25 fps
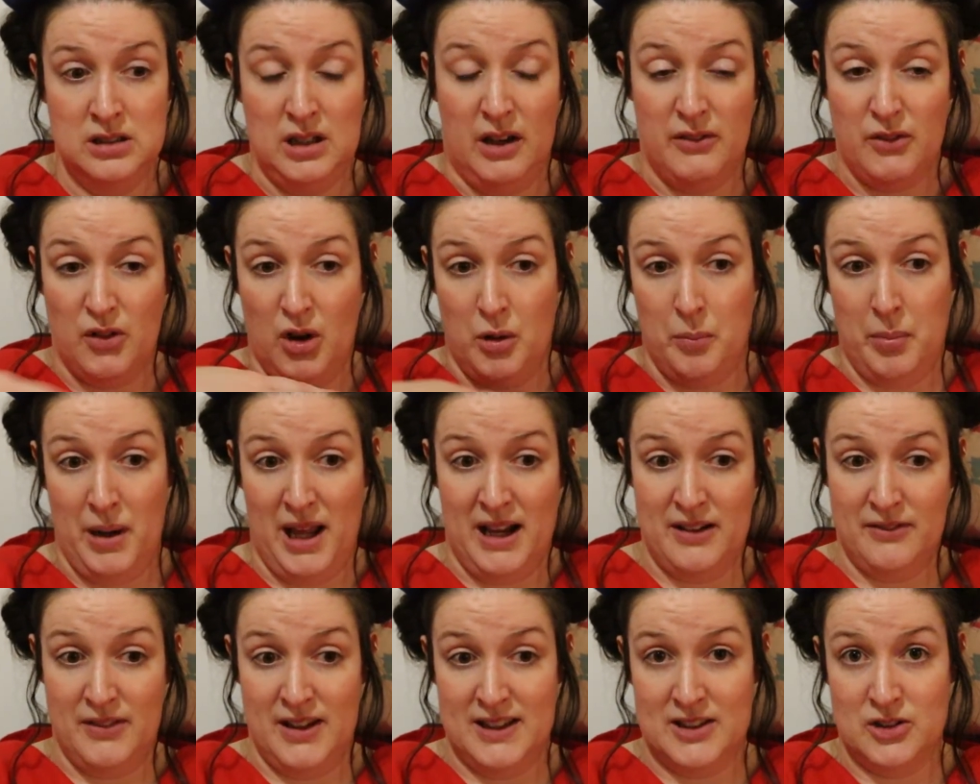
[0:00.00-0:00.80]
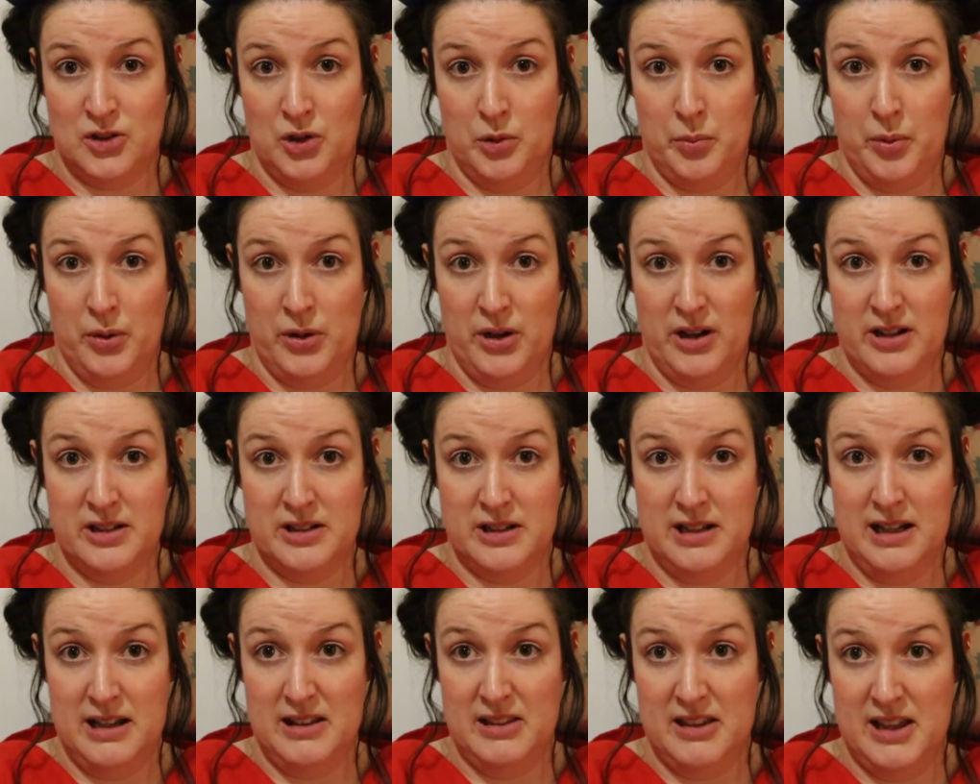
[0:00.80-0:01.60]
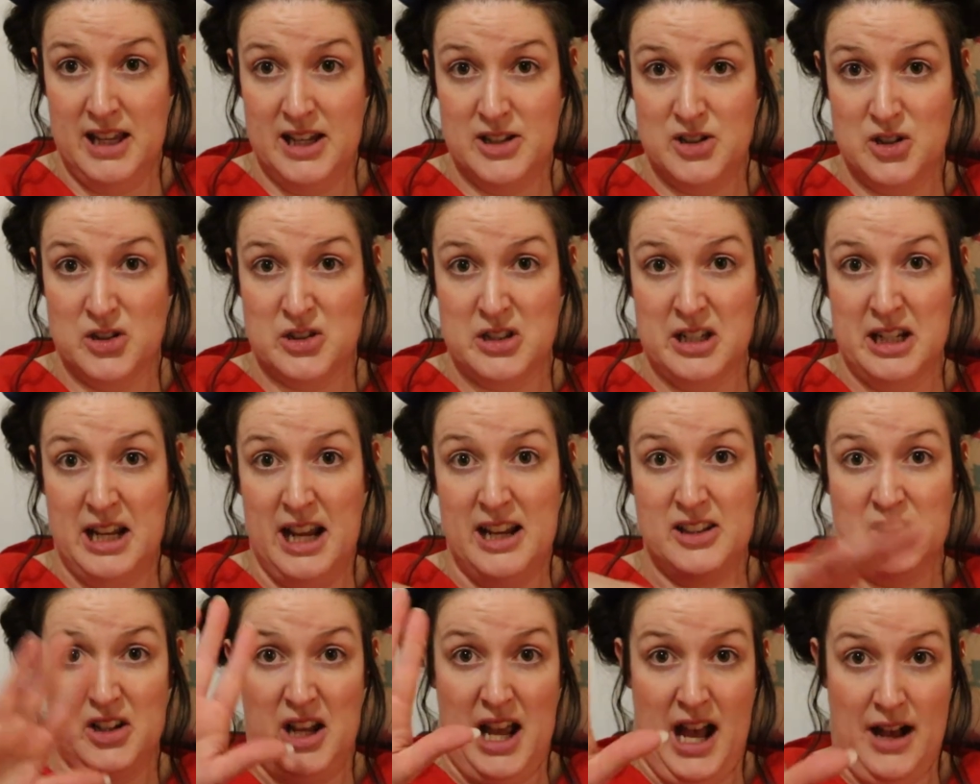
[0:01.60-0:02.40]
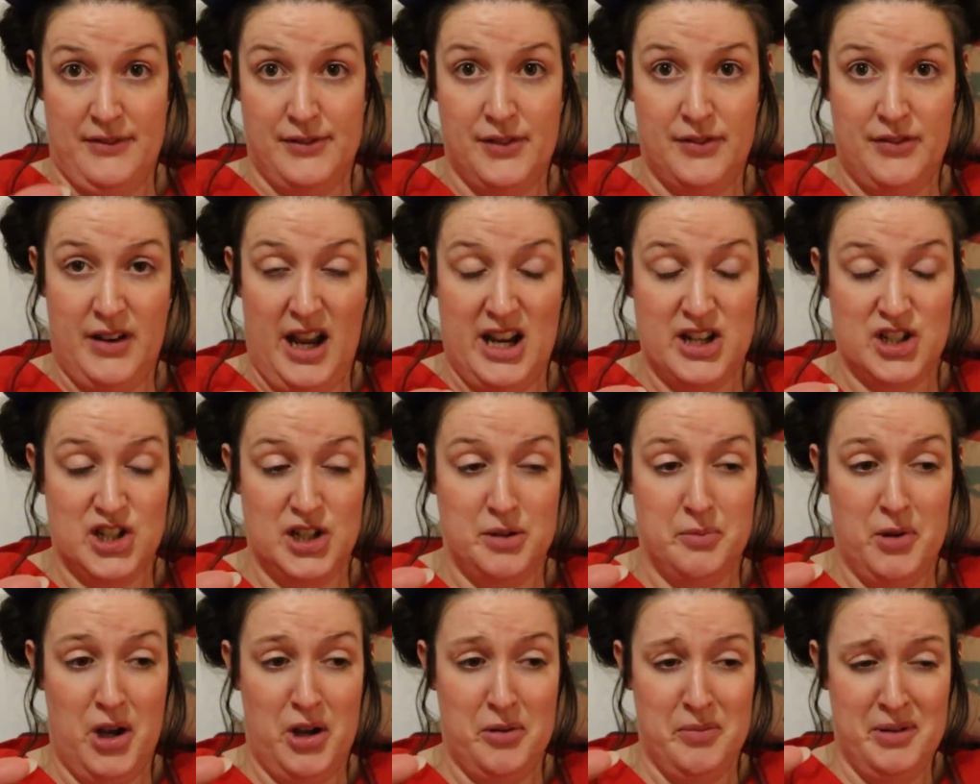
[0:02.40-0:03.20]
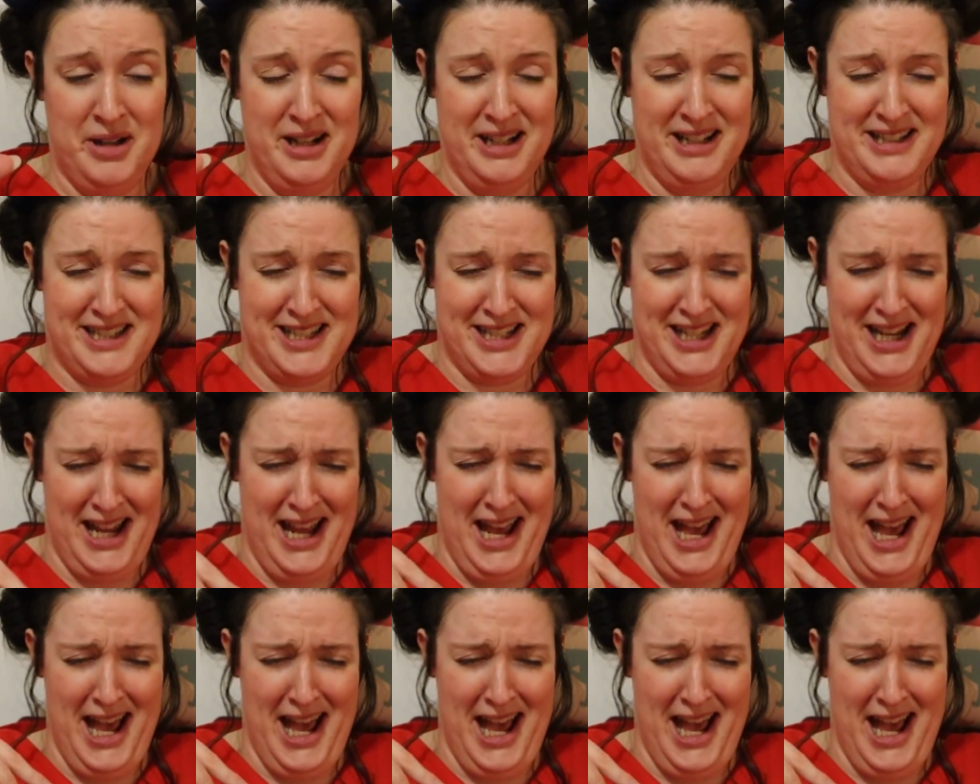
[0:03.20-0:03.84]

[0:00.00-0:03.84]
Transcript: I've got a black vest top on underneath here just in case I have a flashing moment.